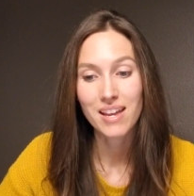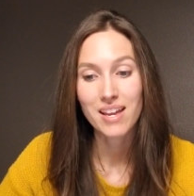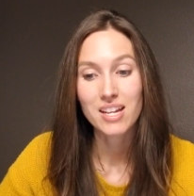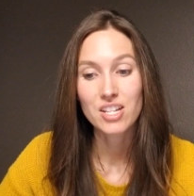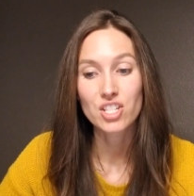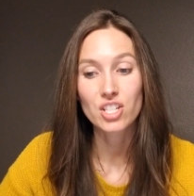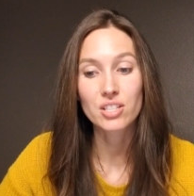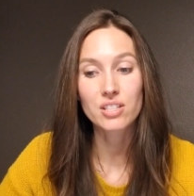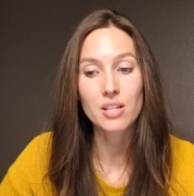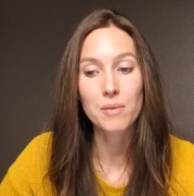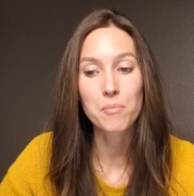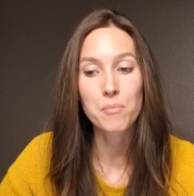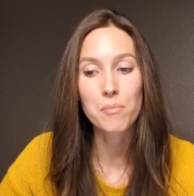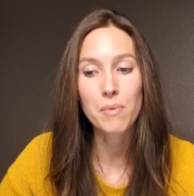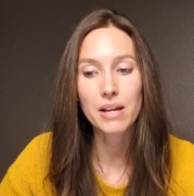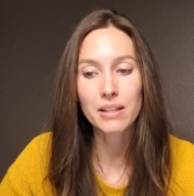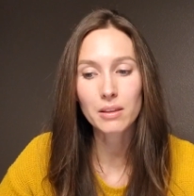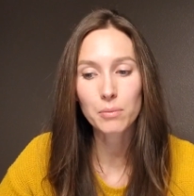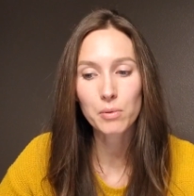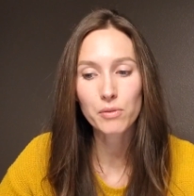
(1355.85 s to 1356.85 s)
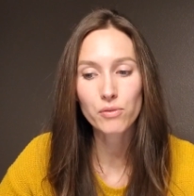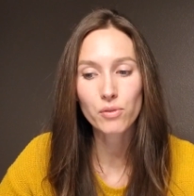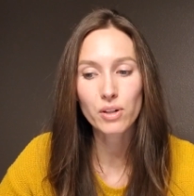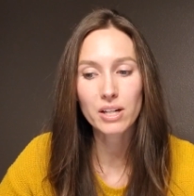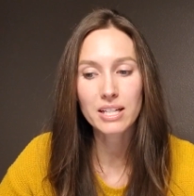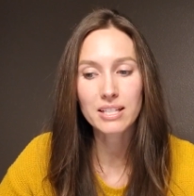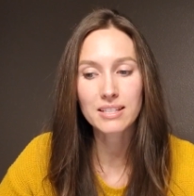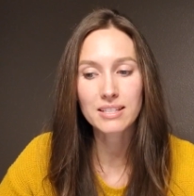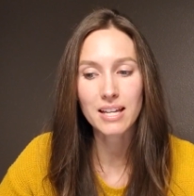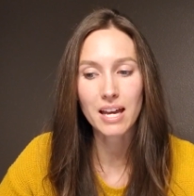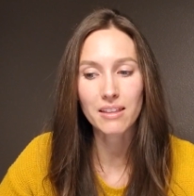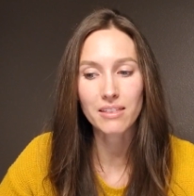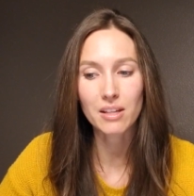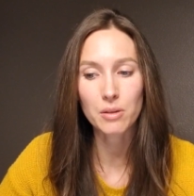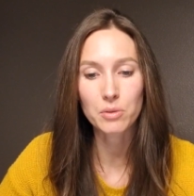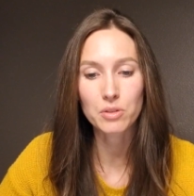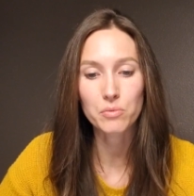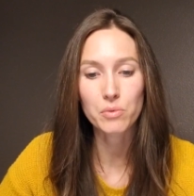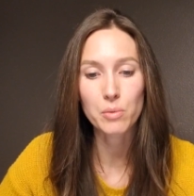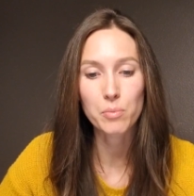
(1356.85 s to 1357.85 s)
Just a month before his death, it
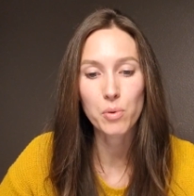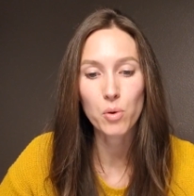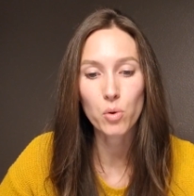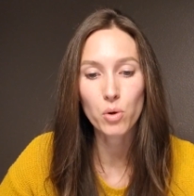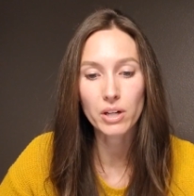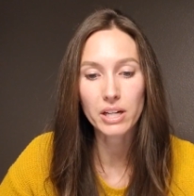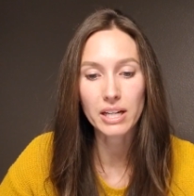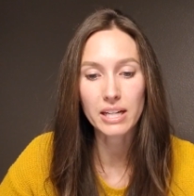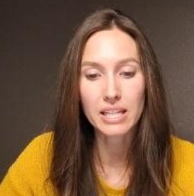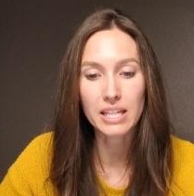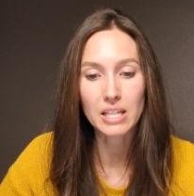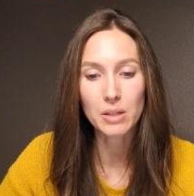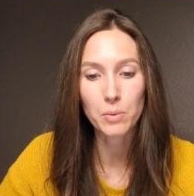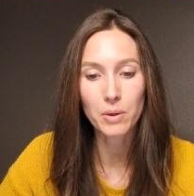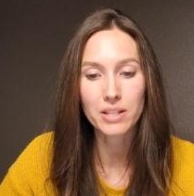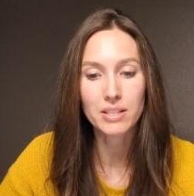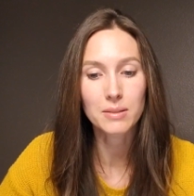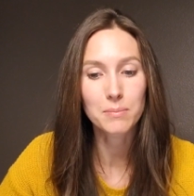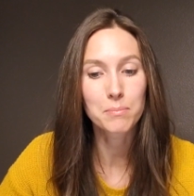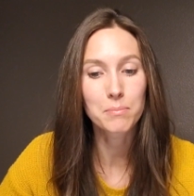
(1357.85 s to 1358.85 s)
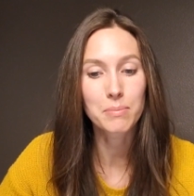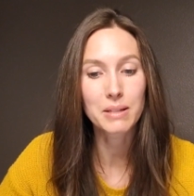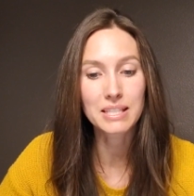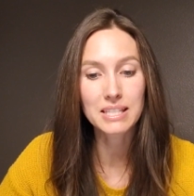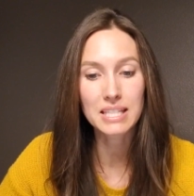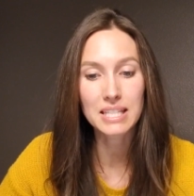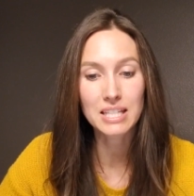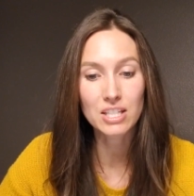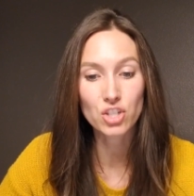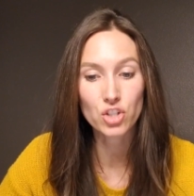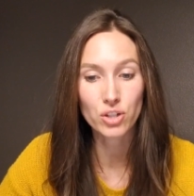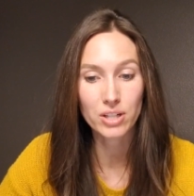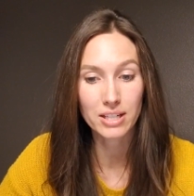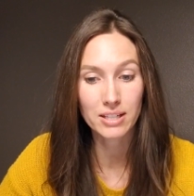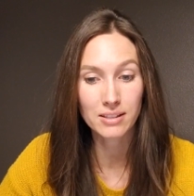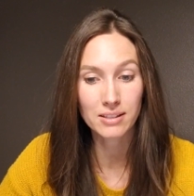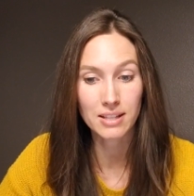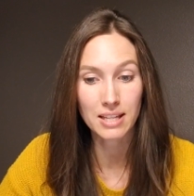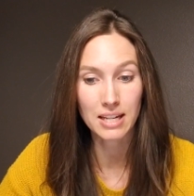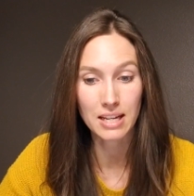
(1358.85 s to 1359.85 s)
was reported he was busy in
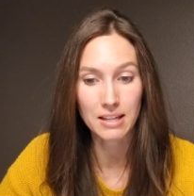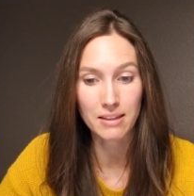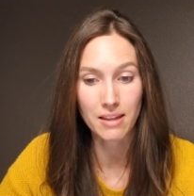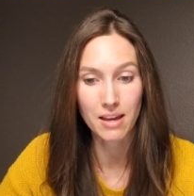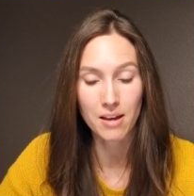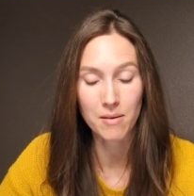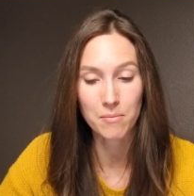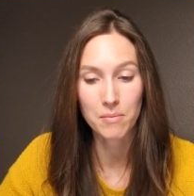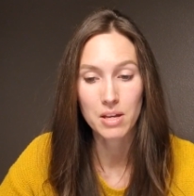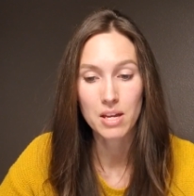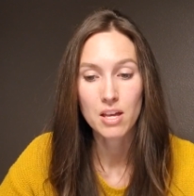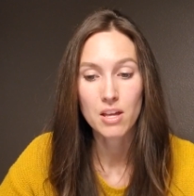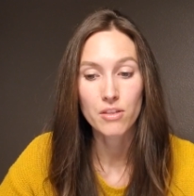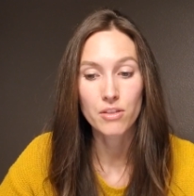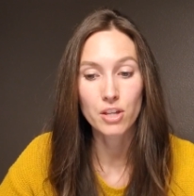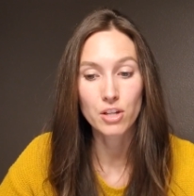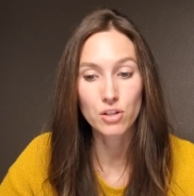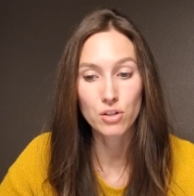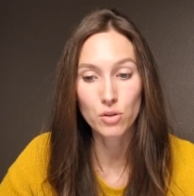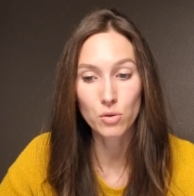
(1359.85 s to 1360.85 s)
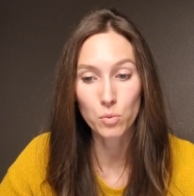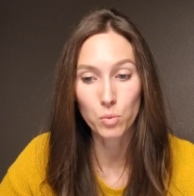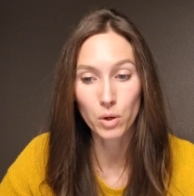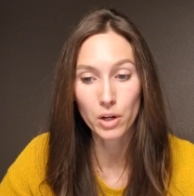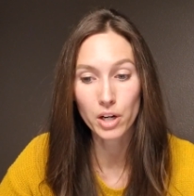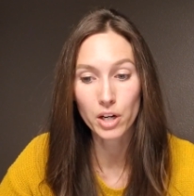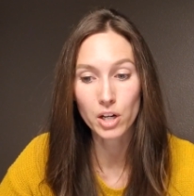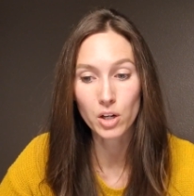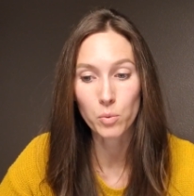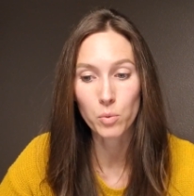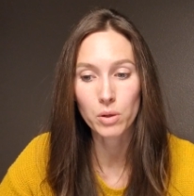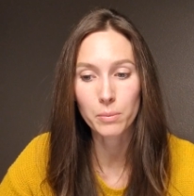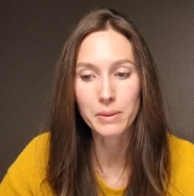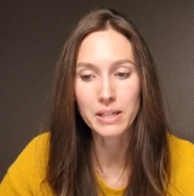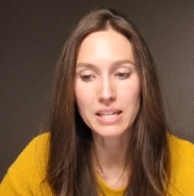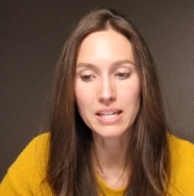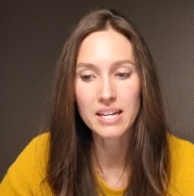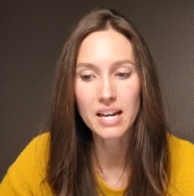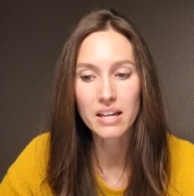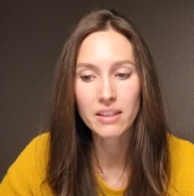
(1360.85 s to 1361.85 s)
translating them. The new work will be
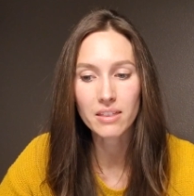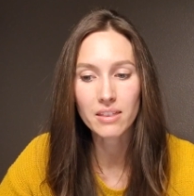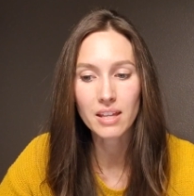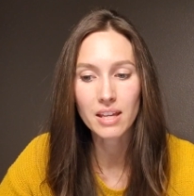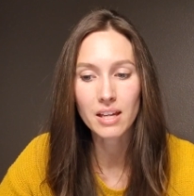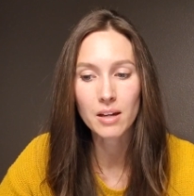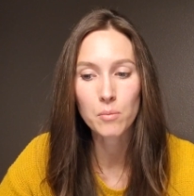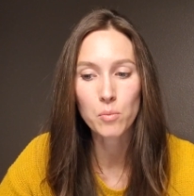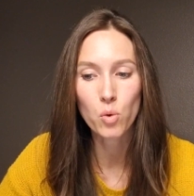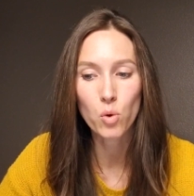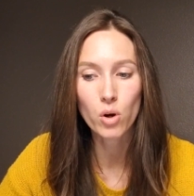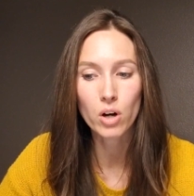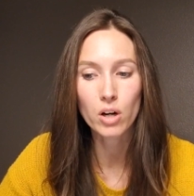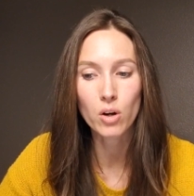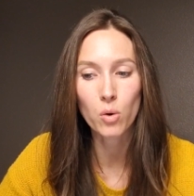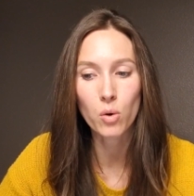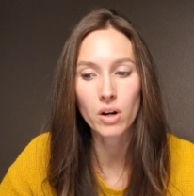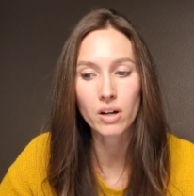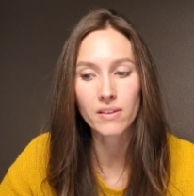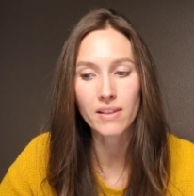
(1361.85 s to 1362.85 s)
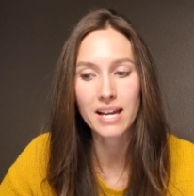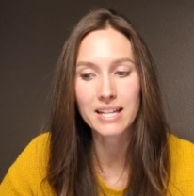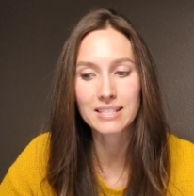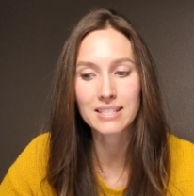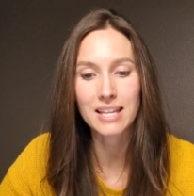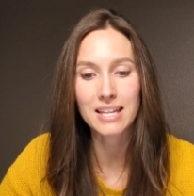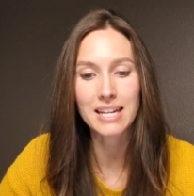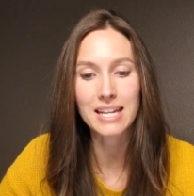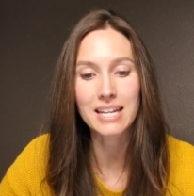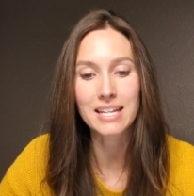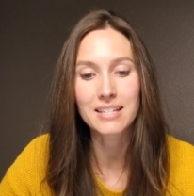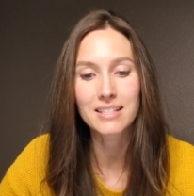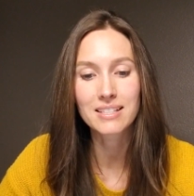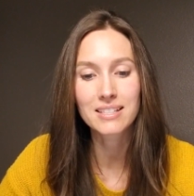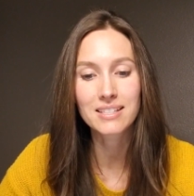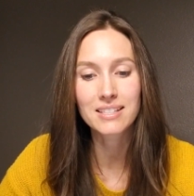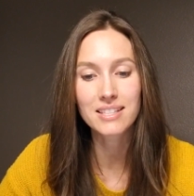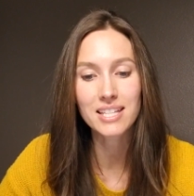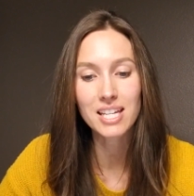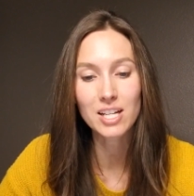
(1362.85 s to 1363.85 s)
nothing more or less than a
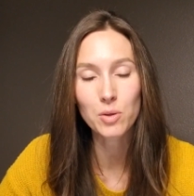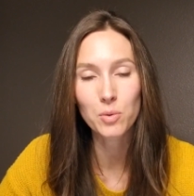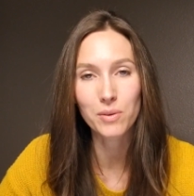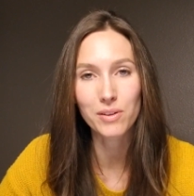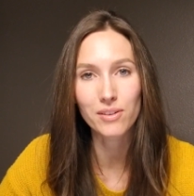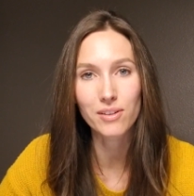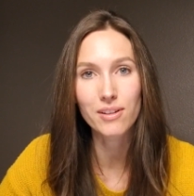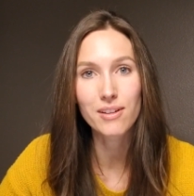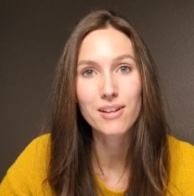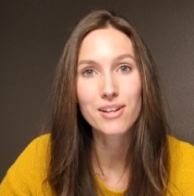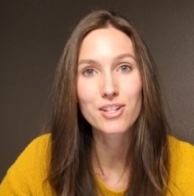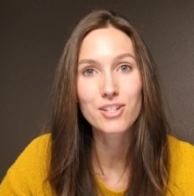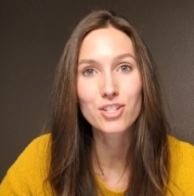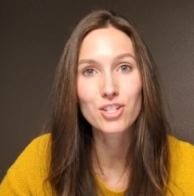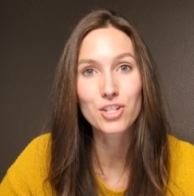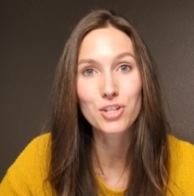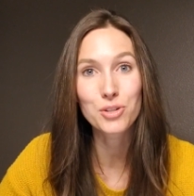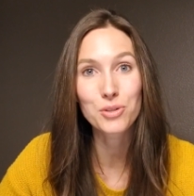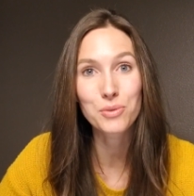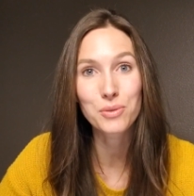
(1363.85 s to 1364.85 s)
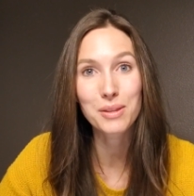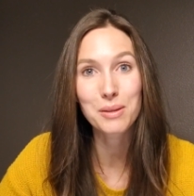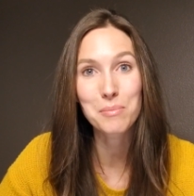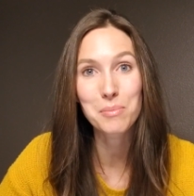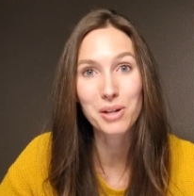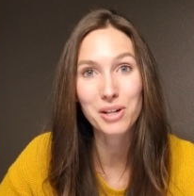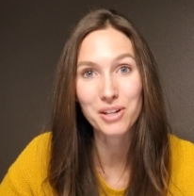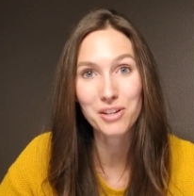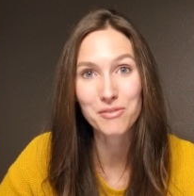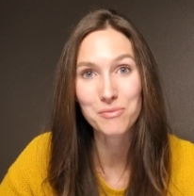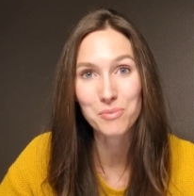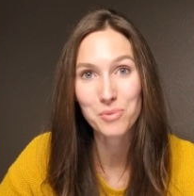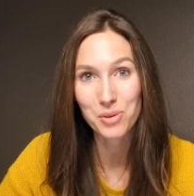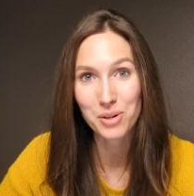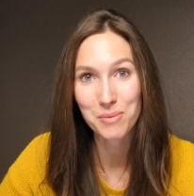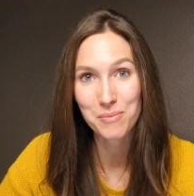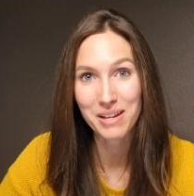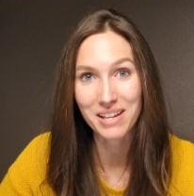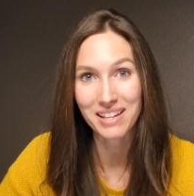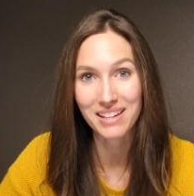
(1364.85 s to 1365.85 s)
sequel to the Book of
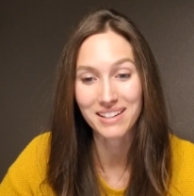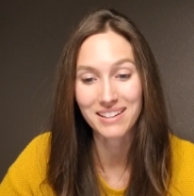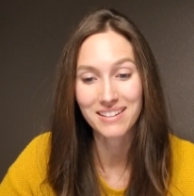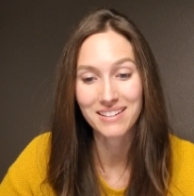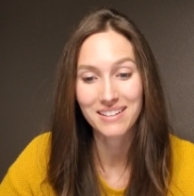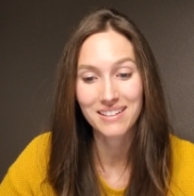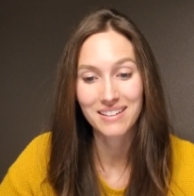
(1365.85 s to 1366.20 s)
Mormon.